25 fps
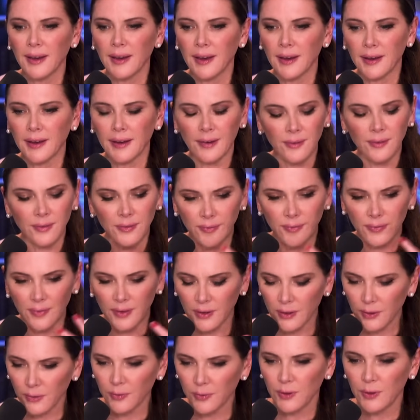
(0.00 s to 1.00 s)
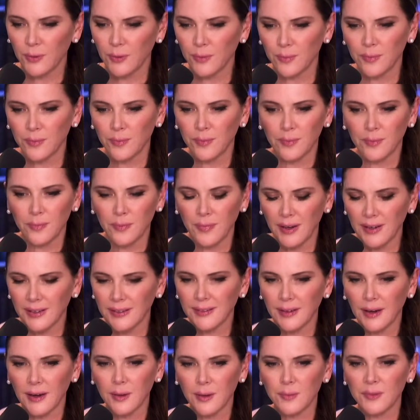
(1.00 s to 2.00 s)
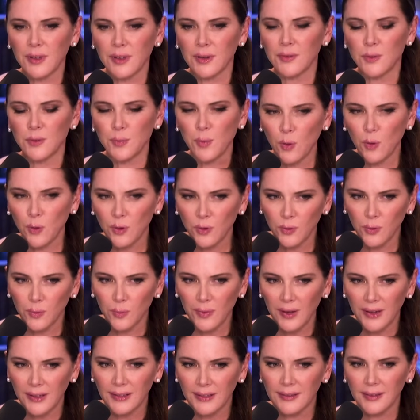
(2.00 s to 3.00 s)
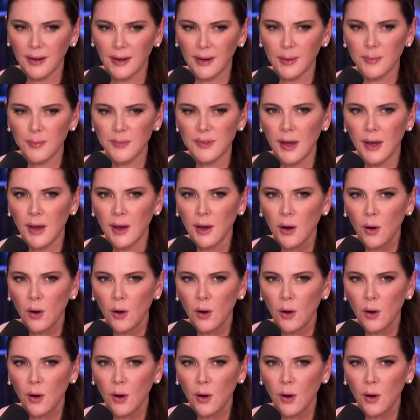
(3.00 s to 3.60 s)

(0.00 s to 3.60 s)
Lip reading: I've interviewed him many times. I've spoken to him many times.